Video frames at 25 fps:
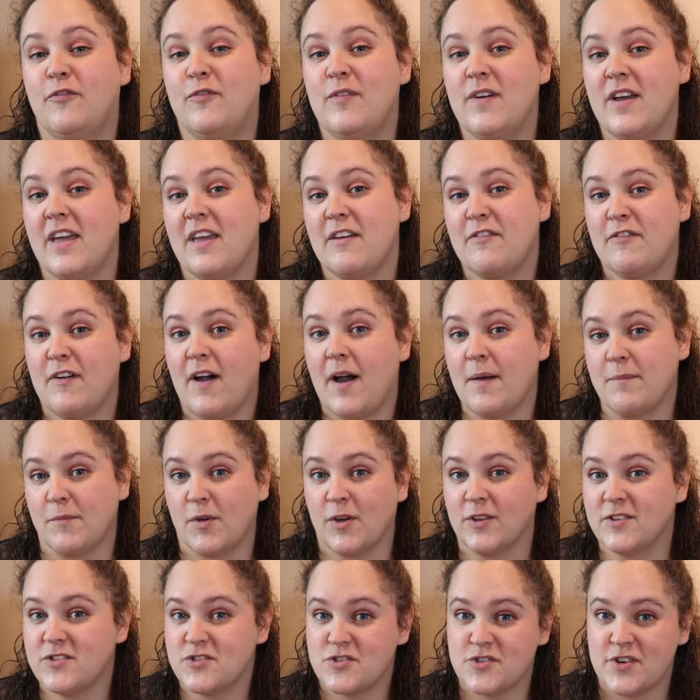If I'm
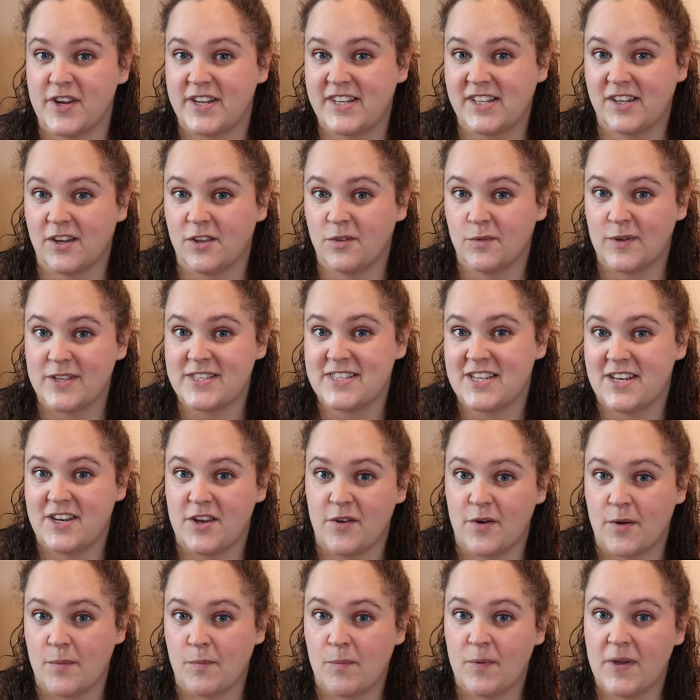concentrating on Western
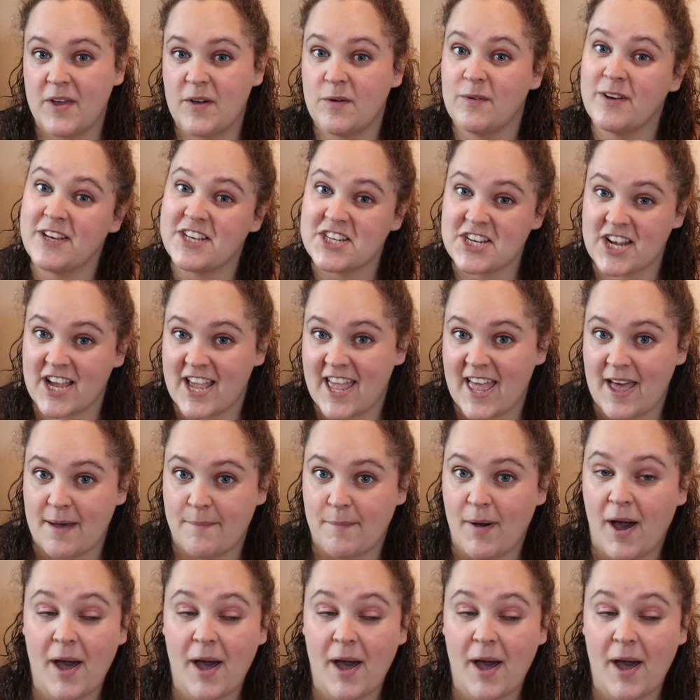Europe, which I am.